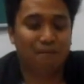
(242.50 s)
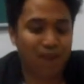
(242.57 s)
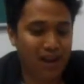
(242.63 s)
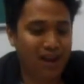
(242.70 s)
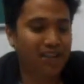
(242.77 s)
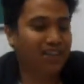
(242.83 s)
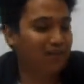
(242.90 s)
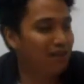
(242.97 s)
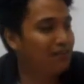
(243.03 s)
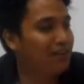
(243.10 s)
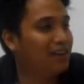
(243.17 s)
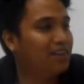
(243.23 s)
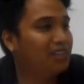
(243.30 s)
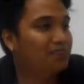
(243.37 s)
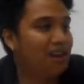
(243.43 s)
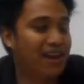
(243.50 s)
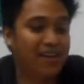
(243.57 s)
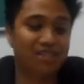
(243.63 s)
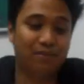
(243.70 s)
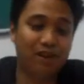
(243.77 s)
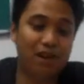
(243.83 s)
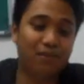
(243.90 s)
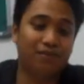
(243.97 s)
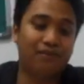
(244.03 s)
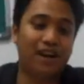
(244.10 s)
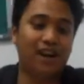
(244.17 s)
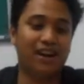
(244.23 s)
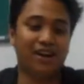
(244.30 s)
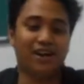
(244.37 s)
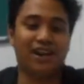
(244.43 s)
I played until my fingers bled. As a matter of
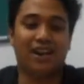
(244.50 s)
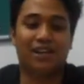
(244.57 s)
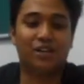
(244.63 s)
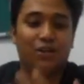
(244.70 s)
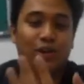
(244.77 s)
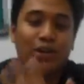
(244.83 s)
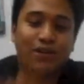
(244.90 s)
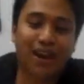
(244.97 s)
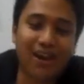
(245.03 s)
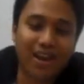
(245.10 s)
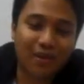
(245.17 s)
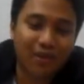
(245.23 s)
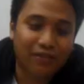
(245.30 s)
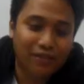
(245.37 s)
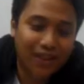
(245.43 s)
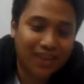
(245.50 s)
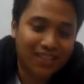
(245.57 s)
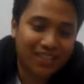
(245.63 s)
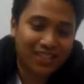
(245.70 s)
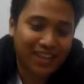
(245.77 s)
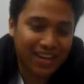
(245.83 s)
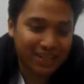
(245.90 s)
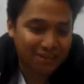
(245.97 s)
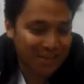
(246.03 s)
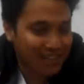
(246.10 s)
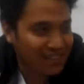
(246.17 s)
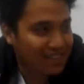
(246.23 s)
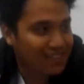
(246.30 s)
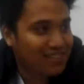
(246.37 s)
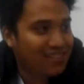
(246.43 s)
fact, I can show you right now, my fingers actually has
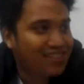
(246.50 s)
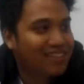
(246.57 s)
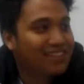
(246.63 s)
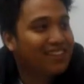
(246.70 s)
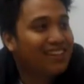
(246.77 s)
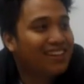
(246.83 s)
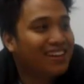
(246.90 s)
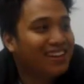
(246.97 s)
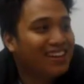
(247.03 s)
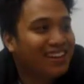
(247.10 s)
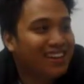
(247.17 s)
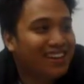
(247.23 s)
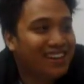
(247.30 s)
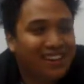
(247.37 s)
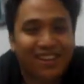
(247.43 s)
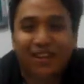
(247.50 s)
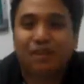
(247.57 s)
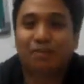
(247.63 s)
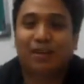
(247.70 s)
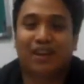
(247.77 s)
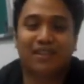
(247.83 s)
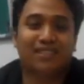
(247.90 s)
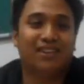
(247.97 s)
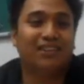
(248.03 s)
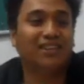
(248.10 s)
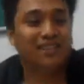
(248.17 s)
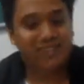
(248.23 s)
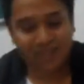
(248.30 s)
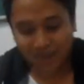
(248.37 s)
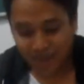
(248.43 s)
blisters. Because the
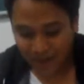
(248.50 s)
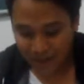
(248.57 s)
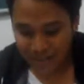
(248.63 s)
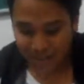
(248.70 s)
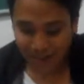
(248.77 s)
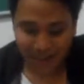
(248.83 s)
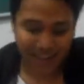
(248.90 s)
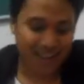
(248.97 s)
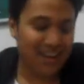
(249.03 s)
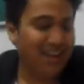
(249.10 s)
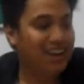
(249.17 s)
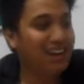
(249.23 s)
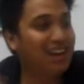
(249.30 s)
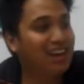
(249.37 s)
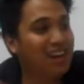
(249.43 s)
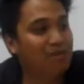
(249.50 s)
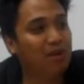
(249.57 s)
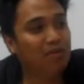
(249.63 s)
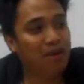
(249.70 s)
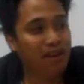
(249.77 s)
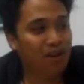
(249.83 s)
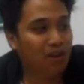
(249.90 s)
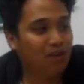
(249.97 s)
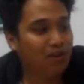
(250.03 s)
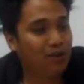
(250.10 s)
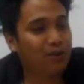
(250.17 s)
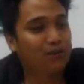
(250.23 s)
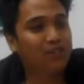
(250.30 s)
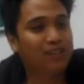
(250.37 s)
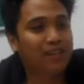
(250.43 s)
reason is being lately, I've been playing a lot of
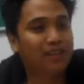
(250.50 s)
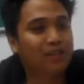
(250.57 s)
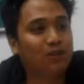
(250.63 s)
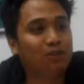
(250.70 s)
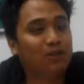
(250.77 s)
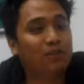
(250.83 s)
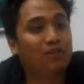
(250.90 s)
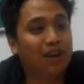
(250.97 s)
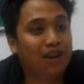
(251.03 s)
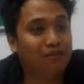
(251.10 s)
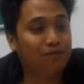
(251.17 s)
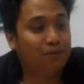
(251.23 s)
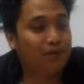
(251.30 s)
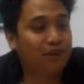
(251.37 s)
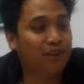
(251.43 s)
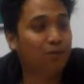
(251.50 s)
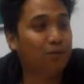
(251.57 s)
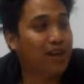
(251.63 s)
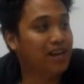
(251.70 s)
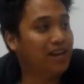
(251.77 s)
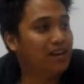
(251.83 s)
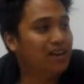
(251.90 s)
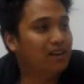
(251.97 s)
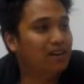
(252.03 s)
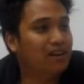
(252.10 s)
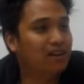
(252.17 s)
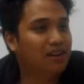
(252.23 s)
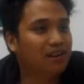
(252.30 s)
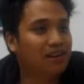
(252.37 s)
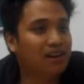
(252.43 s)
acoustic to prepare for a wedding
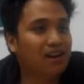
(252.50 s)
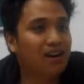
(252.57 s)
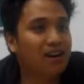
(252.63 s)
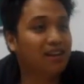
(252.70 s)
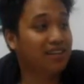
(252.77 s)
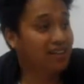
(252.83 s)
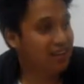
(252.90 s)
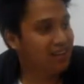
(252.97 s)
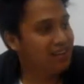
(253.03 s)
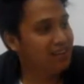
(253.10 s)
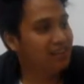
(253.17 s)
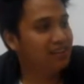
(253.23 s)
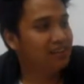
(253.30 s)
gig.